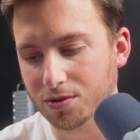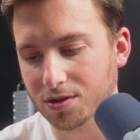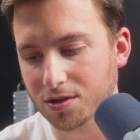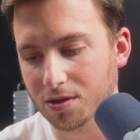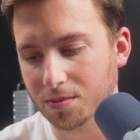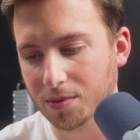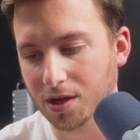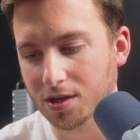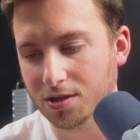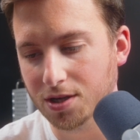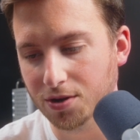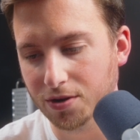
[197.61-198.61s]
to do some
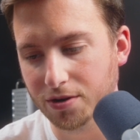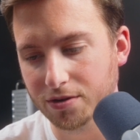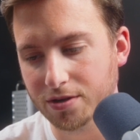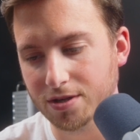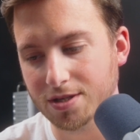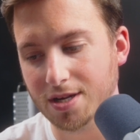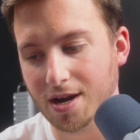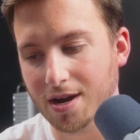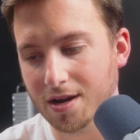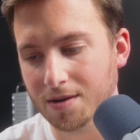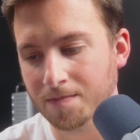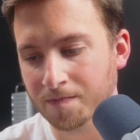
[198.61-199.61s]
interior
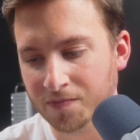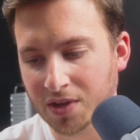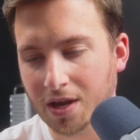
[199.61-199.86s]
design.